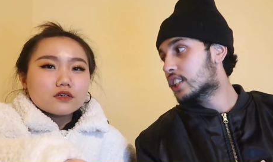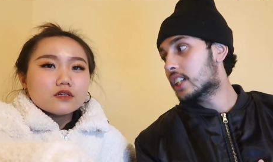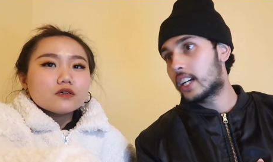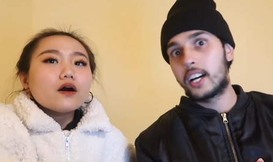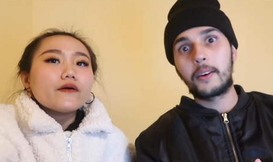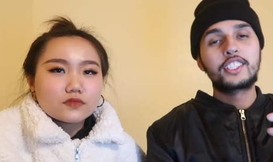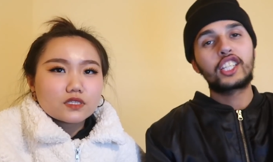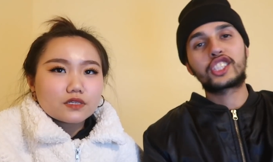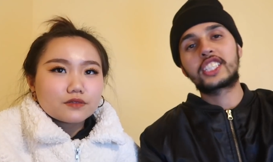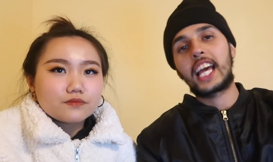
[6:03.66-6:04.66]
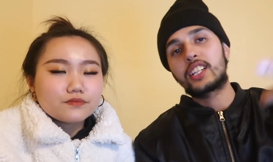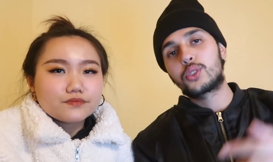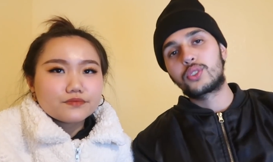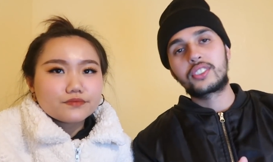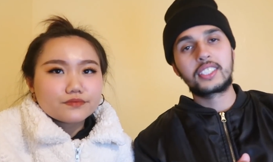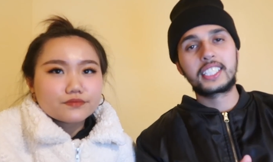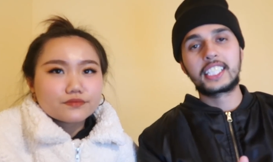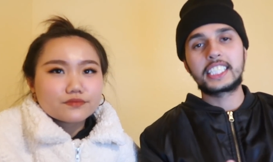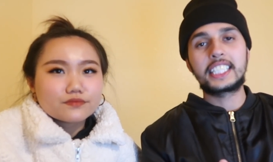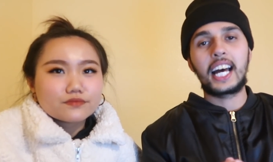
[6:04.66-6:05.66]
Speaker 1: is good, huh? Just the tattoo,
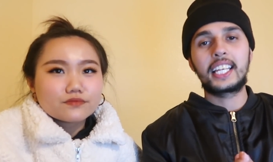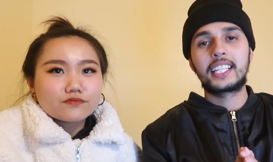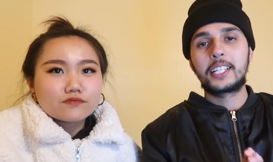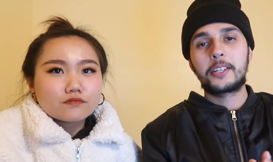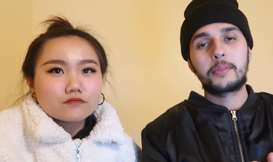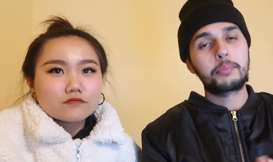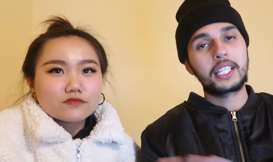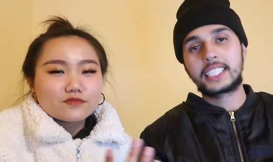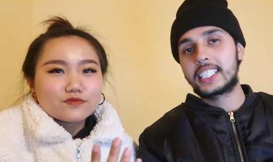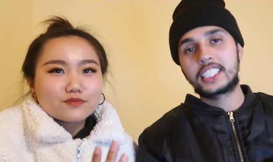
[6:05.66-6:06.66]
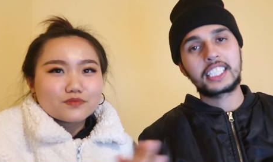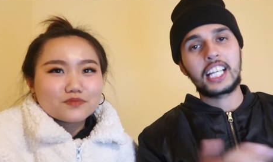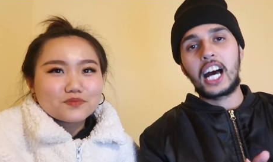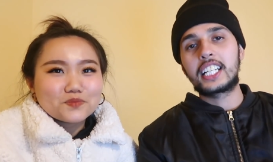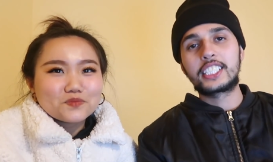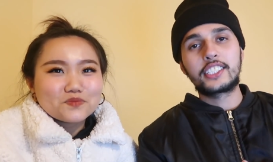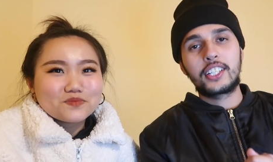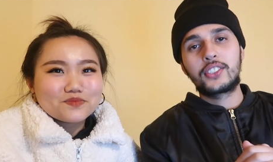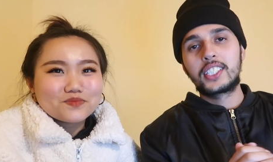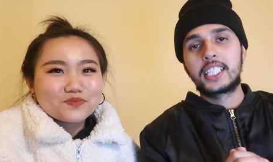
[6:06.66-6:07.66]
Girish style. But she's just honest, you
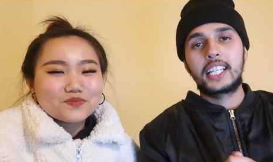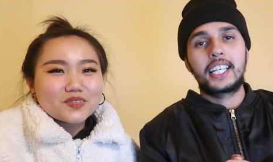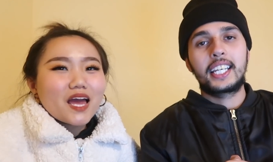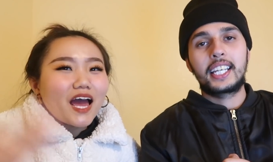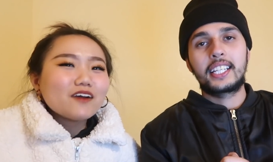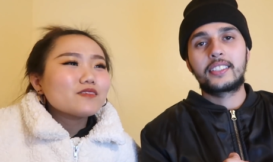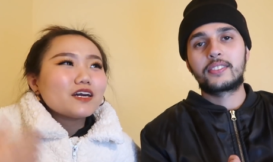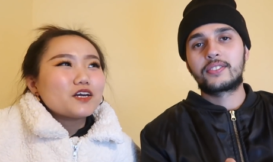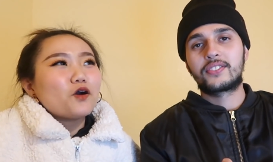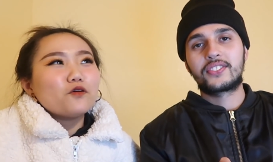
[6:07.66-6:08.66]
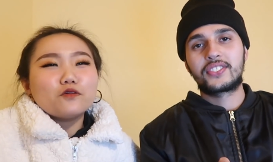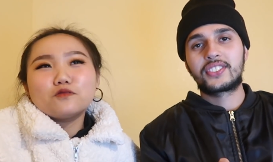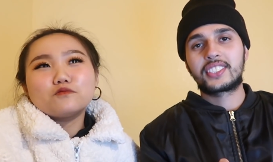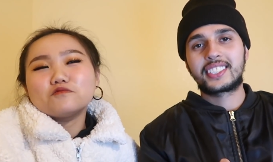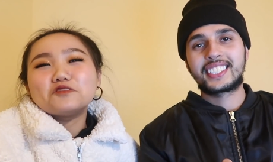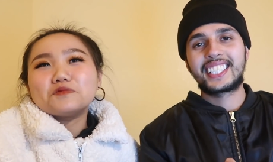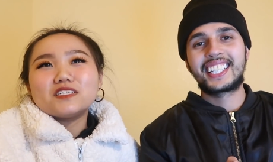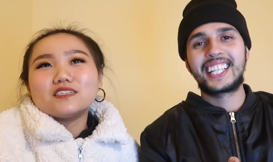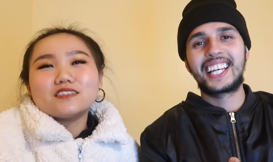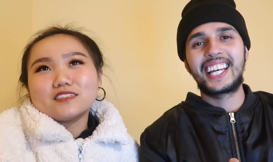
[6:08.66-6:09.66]
know? And I'm like old
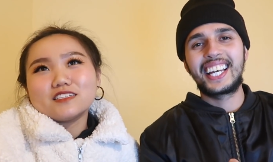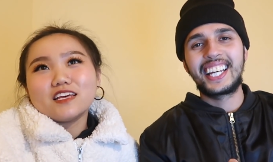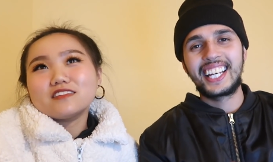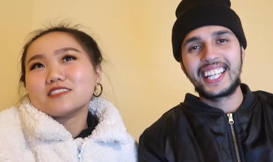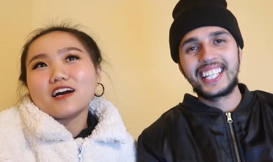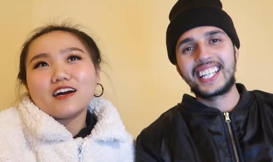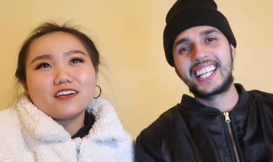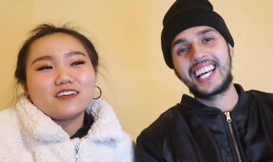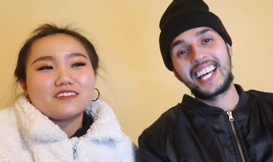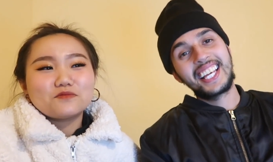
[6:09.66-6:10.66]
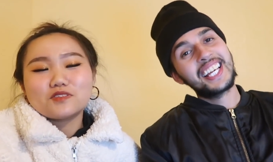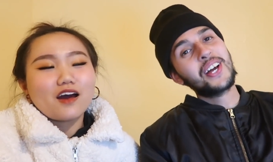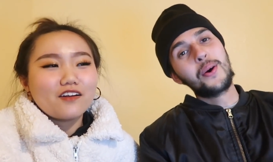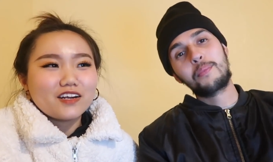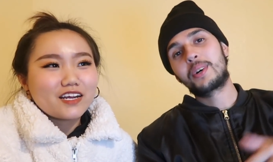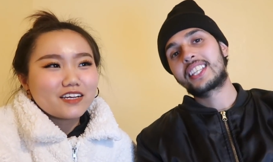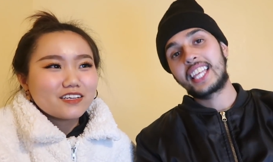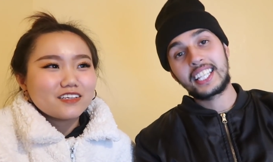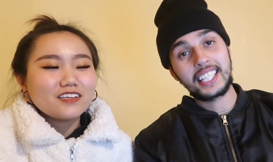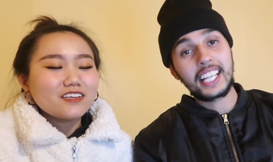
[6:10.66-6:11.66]
woman
Speaker 2: inside. I'm sorry.
Speaker 1: But
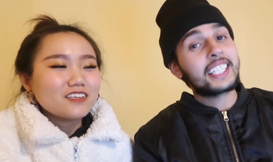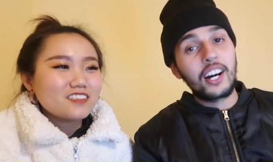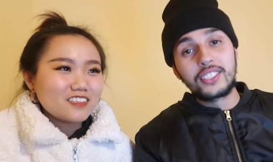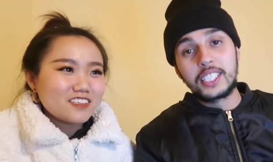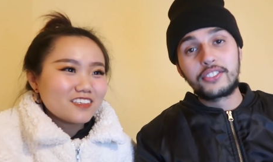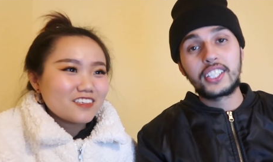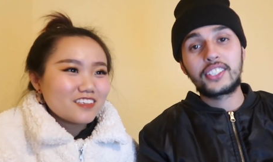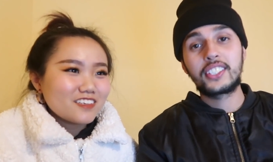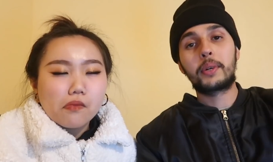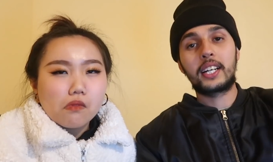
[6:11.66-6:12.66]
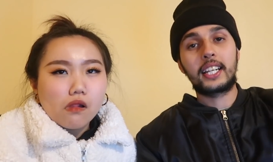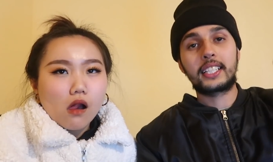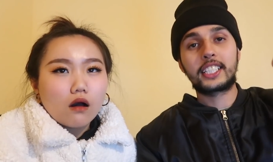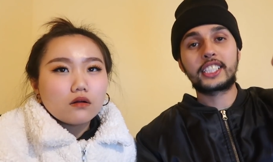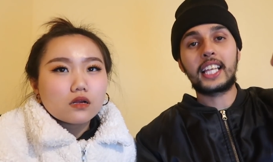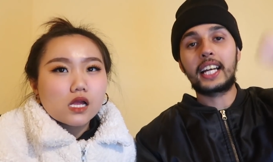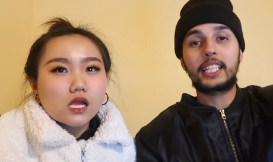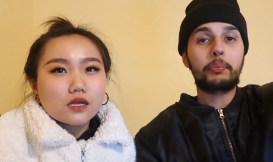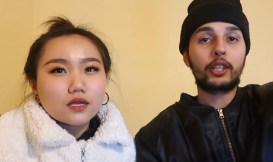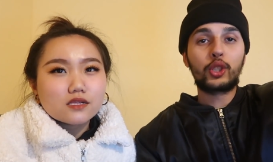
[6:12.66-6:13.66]
that that's how she feels. But Girish Dai,
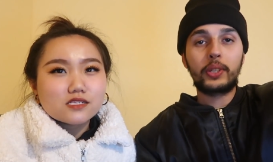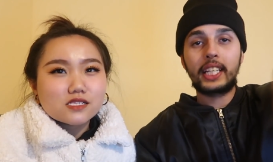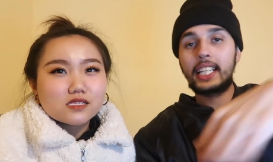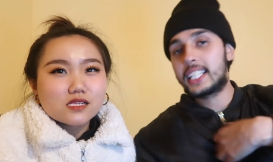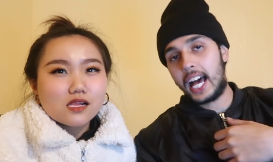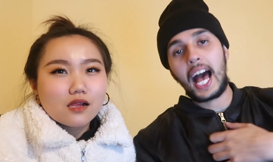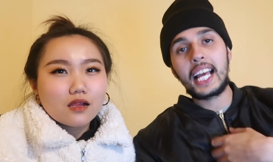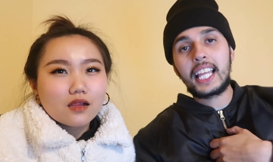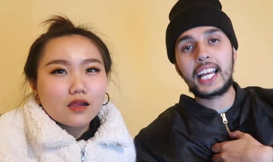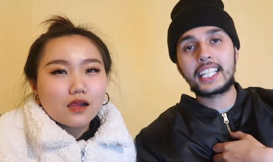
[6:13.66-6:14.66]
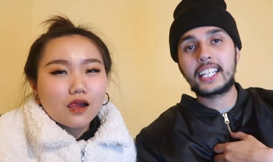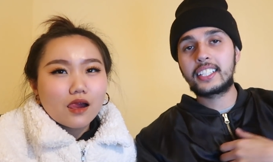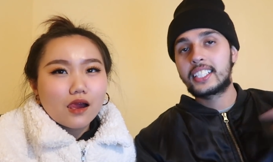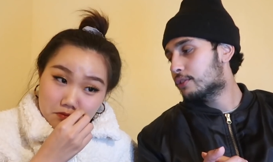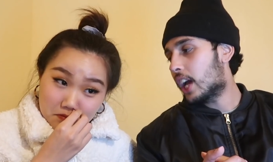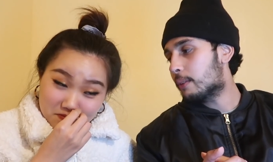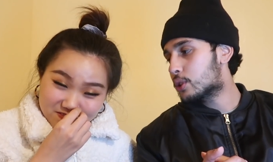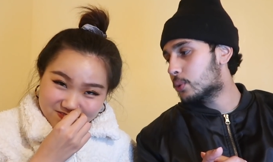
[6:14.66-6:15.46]
keep on doing it. I like it. If you have